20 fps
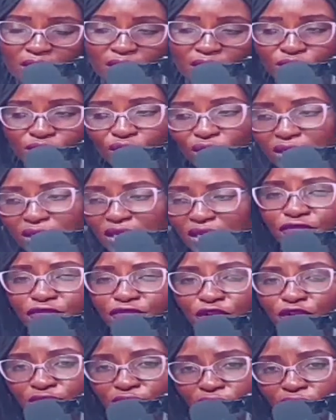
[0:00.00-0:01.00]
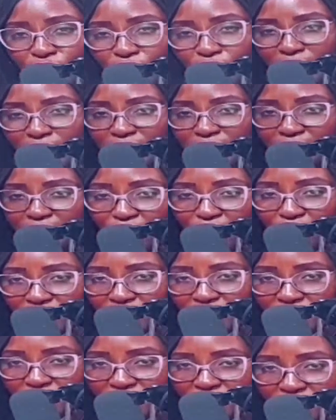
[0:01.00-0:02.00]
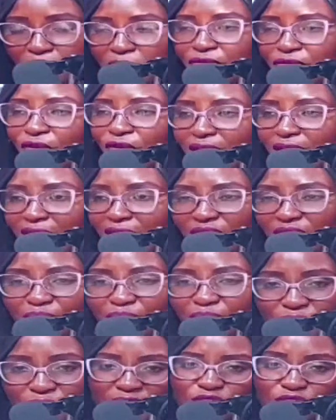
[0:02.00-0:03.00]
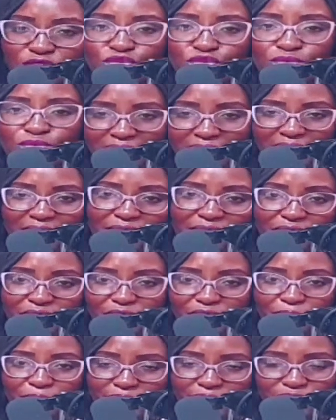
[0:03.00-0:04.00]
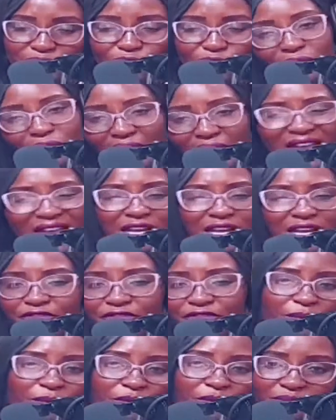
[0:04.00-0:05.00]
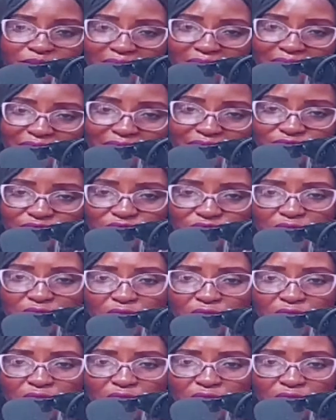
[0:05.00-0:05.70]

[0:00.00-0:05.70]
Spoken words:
So he needs to first do a divorce before he can proceed to marry another person under any form of marriage.